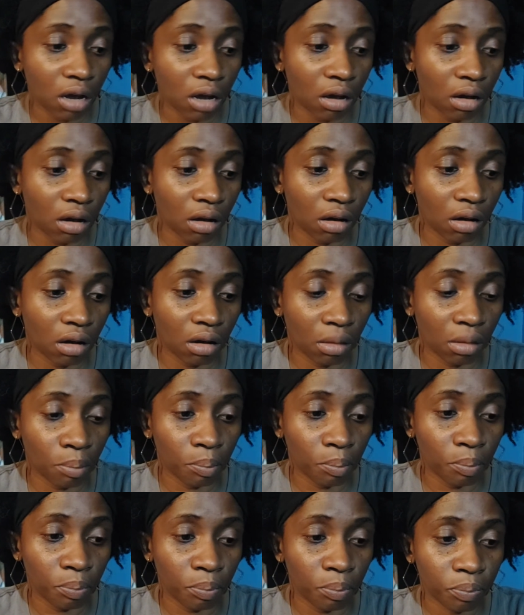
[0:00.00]

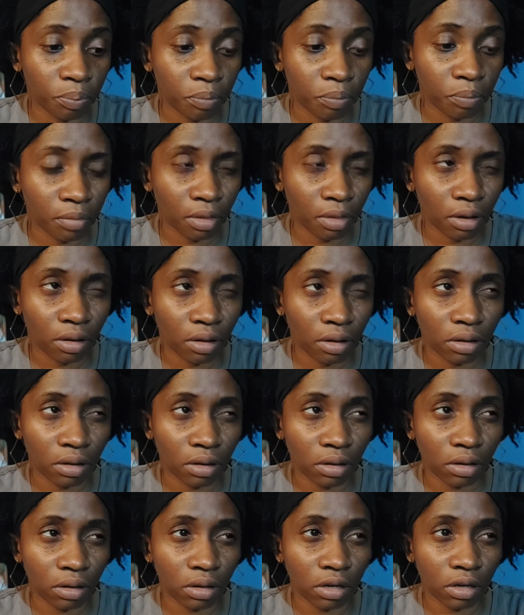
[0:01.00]
Um,
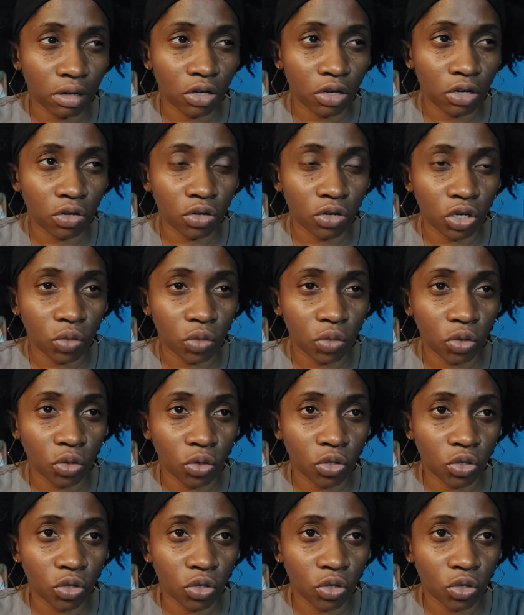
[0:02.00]
you could also